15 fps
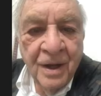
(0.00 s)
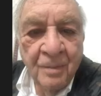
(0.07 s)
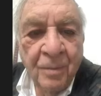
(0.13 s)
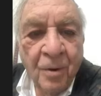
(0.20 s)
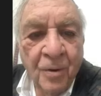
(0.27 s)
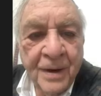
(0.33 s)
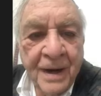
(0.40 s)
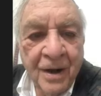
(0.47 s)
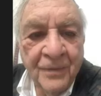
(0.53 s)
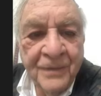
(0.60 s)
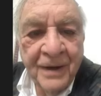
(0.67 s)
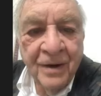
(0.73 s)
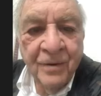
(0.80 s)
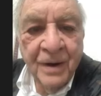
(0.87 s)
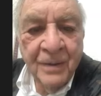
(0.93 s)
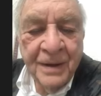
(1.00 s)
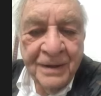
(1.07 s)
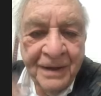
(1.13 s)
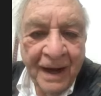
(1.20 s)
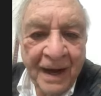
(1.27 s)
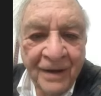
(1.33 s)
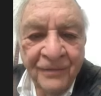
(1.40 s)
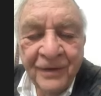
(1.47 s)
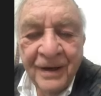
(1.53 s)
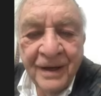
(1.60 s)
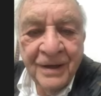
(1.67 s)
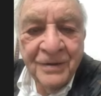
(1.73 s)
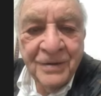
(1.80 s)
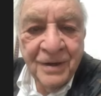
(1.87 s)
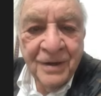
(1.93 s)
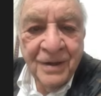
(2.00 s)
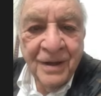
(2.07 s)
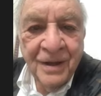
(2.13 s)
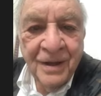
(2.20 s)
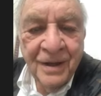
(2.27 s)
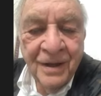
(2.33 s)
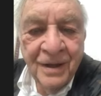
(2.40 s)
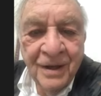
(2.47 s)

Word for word: boat out there. We went diving into the.